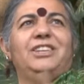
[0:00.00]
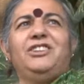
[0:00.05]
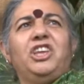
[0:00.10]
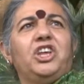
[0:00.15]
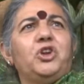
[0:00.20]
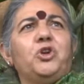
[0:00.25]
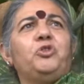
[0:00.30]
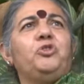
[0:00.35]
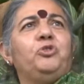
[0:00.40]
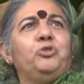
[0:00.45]

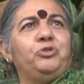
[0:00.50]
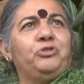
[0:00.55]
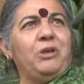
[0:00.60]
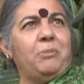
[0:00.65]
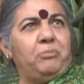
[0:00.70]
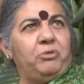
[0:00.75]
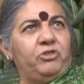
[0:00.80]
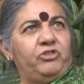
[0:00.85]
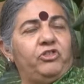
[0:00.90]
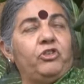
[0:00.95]
They're not two
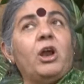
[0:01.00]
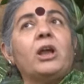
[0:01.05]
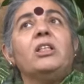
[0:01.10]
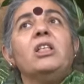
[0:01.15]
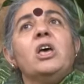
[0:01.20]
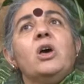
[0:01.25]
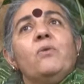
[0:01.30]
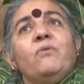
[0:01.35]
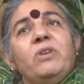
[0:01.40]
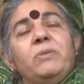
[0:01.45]
separate struggles.
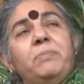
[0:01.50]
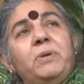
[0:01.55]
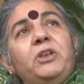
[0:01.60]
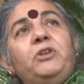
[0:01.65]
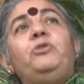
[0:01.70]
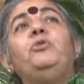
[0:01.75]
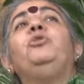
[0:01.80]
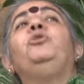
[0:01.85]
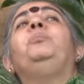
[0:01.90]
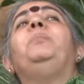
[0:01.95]
We've
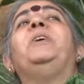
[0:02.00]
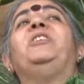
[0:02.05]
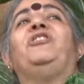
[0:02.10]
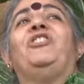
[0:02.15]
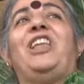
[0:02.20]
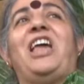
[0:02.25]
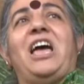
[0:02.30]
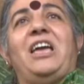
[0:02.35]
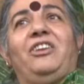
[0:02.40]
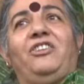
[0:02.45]
been too
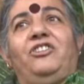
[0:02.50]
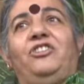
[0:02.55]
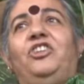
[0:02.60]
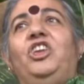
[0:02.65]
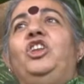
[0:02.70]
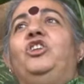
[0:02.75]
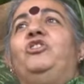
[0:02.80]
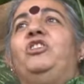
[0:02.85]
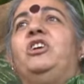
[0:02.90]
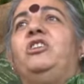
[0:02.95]
specialized.
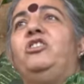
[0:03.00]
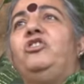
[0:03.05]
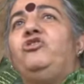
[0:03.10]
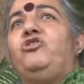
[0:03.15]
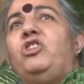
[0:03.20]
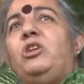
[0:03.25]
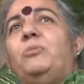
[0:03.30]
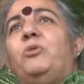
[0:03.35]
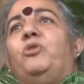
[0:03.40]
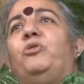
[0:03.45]
You know, they're the
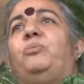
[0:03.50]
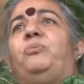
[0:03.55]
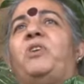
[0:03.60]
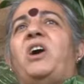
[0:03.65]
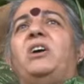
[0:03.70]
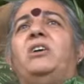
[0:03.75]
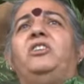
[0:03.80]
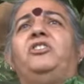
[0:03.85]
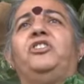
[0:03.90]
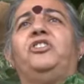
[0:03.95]
GMO
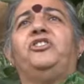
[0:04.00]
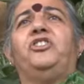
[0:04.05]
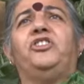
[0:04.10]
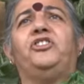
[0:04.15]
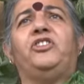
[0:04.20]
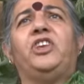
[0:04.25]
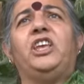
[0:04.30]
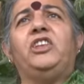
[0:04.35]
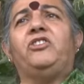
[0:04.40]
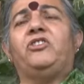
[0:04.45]
fighters, the
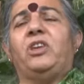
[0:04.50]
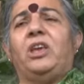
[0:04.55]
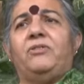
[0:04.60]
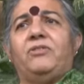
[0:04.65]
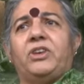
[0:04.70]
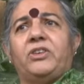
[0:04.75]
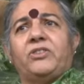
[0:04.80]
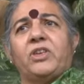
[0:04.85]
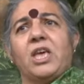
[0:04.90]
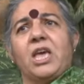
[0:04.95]
seed
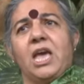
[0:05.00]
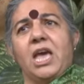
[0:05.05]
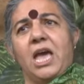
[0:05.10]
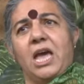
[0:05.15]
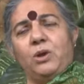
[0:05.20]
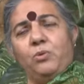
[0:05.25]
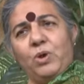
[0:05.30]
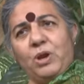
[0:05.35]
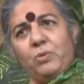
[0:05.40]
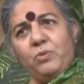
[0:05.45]
savers.
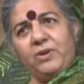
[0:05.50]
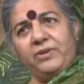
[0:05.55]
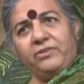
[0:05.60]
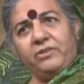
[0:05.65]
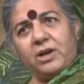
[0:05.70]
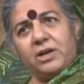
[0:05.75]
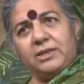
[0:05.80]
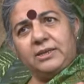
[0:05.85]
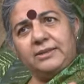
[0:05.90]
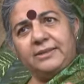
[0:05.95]
And when we
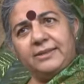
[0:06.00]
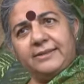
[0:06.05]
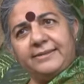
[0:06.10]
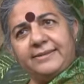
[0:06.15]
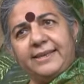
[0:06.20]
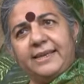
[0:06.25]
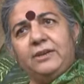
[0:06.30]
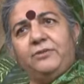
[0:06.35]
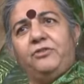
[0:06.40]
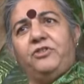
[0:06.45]
started the
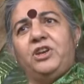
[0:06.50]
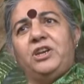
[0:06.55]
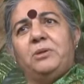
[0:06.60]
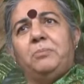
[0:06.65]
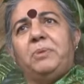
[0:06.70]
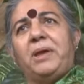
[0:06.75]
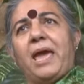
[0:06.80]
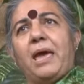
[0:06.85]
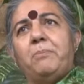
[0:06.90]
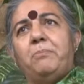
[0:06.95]
Seed
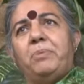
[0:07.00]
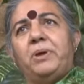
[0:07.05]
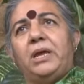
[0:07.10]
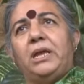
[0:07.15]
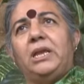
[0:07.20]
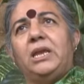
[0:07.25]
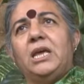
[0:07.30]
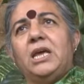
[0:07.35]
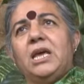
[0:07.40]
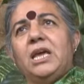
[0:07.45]
Freedom
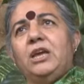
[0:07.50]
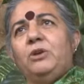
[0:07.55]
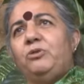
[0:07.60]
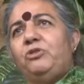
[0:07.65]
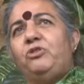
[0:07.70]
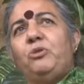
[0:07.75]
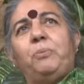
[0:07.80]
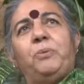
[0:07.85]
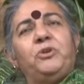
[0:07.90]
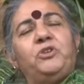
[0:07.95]
Campaign, it
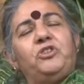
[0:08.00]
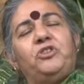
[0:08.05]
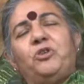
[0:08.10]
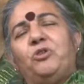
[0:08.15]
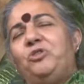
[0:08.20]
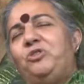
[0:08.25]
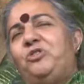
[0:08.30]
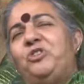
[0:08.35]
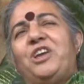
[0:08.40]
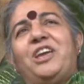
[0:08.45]
was to put it
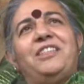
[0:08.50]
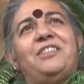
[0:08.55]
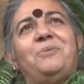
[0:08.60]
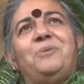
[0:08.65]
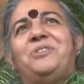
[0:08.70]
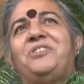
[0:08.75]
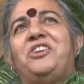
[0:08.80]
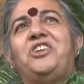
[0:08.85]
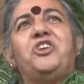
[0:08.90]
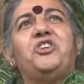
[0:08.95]
all together.
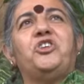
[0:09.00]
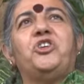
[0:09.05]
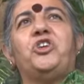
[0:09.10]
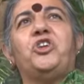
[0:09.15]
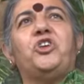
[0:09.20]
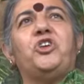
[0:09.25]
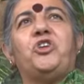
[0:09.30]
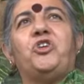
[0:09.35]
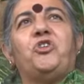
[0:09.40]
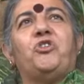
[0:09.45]
We said,
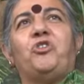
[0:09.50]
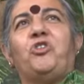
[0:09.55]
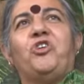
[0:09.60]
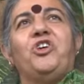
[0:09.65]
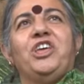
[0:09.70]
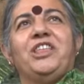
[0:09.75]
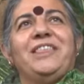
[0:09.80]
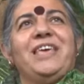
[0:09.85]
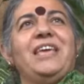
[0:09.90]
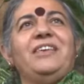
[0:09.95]
no.
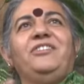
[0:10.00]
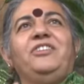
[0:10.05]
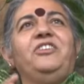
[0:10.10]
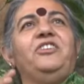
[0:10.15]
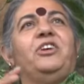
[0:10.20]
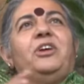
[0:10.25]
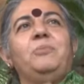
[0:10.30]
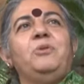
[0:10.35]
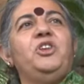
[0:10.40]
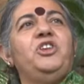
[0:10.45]
There
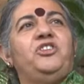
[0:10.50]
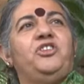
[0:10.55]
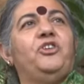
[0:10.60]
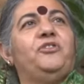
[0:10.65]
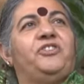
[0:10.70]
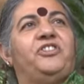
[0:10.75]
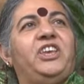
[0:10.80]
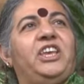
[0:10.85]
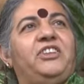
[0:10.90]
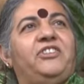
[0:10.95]
isn't a community
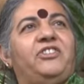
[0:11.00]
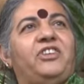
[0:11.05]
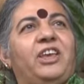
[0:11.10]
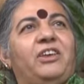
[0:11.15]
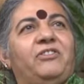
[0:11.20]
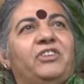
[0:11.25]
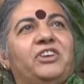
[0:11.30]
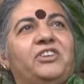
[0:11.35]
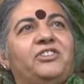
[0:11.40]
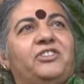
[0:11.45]
of seed
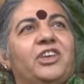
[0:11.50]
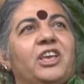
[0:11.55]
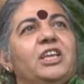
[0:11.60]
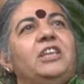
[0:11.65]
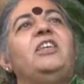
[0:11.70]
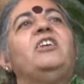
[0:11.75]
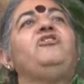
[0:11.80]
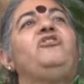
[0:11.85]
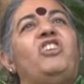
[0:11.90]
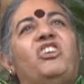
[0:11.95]
savers
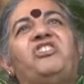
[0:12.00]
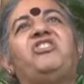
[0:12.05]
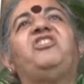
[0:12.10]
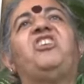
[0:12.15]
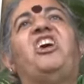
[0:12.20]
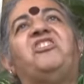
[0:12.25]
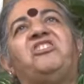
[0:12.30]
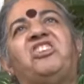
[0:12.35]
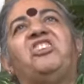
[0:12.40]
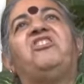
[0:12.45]
that just
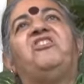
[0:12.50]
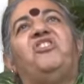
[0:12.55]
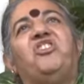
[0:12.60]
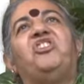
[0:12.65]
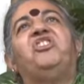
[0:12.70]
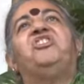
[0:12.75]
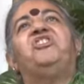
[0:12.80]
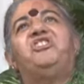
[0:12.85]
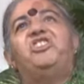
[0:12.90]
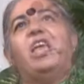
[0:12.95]
does it
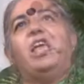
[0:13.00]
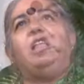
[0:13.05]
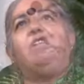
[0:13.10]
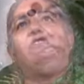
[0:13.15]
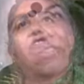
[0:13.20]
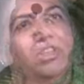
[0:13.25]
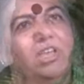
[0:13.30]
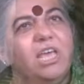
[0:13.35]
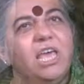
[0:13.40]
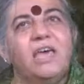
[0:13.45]
for
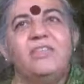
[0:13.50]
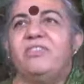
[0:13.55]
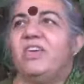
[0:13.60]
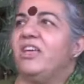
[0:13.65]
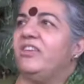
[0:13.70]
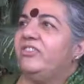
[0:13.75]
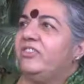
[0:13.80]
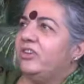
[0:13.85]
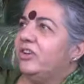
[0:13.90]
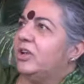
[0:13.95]
itself. And
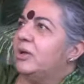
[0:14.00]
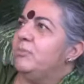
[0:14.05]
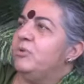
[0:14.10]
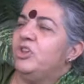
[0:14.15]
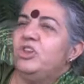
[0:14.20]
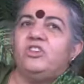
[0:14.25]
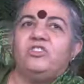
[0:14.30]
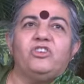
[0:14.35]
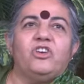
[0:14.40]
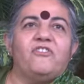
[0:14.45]
there isn't a
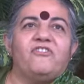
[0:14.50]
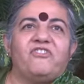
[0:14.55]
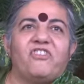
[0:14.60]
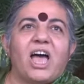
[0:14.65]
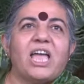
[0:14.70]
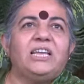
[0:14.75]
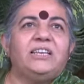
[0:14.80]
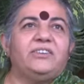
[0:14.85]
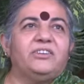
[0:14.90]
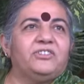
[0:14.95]
community of
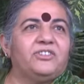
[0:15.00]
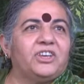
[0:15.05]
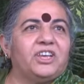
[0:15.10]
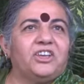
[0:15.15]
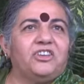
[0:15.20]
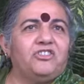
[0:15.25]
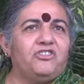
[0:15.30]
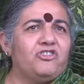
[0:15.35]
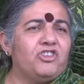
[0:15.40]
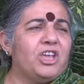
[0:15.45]
fighters
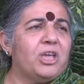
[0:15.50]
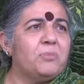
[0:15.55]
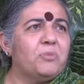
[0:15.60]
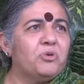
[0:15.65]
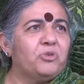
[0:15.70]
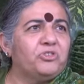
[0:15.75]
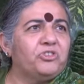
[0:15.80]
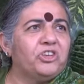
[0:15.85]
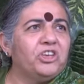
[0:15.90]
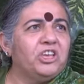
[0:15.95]
against
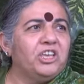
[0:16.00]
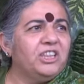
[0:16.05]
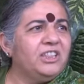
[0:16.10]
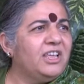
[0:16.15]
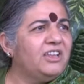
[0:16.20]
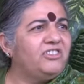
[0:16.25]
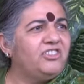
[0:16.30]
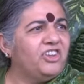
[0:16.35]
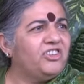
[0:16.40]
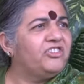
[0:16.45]
GMOs
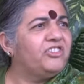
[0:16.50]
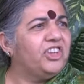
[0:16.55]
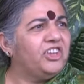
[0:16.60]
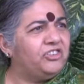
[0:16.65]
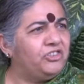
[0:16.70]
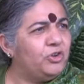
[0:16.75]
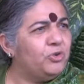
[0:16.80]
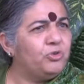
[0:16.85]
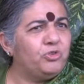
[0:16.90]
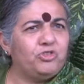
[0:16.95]
that just
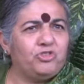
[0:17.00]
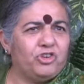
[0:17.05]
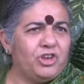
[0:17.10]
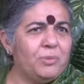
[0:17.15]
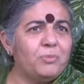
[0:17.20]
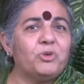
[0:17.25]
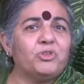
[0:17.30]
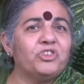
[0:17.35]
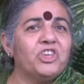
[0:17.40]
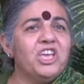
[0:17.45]
says no to
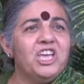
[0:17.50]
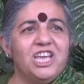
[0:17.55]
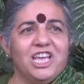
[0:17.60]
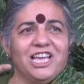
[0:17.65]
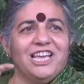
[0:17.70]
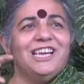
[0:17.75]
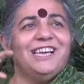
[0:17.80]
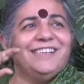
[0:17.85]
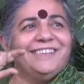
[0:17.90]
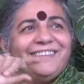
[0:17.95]
GMOs.
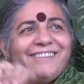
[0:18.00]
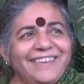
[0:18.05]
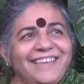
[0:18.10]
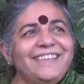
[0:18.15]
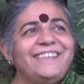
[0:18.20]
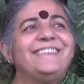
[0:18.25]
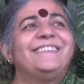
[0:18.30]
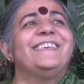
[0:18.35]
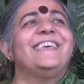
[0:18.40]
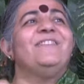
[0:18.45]

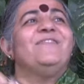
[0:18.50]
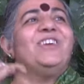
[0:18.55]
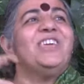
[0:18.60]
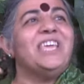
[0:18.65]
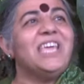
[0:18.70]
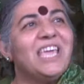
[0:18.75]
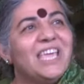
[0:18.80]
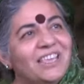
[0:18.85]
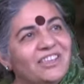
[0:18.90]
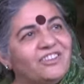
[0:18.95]
Seed
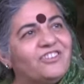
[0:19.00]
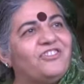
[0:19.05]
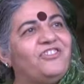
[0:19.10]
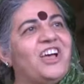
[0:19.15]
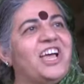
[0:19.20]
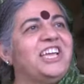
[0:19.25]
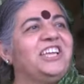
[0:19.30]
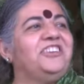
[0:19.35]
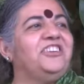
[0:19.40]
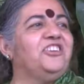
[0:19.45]
saving is
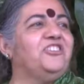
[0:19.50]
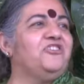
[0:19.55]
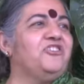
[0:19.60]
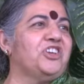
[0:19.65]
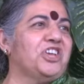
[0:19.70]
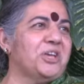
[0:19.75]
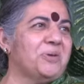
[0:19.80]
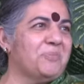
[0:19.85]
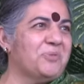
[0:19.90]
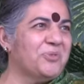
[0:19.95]
fighting
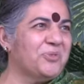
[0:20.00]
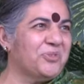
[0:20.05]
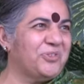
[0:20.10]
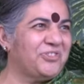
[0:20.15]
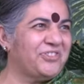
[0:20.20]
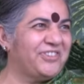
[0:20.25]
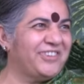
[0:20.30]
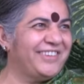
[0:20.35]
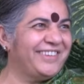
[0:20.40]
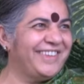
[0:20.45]

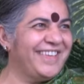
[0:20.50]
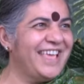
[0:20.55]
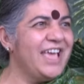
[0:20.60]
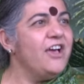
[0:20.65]
GMOs.